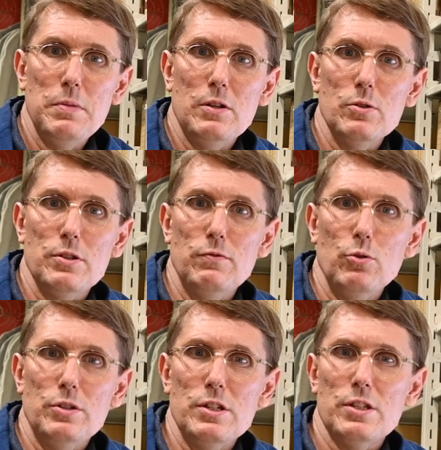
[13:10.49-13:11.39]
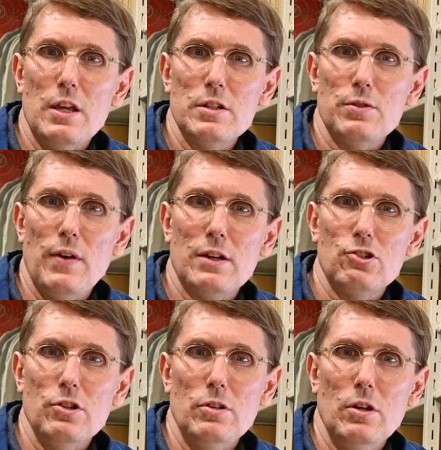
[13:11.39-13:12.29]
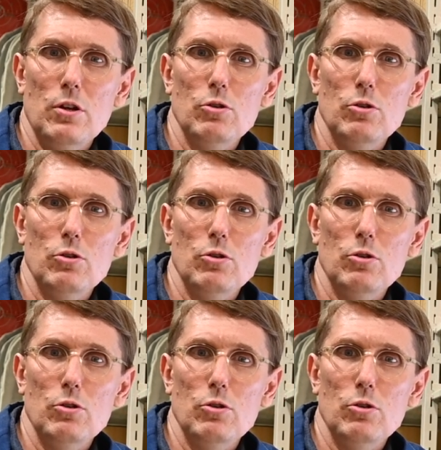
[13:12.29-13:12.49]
because of your dissatisfaction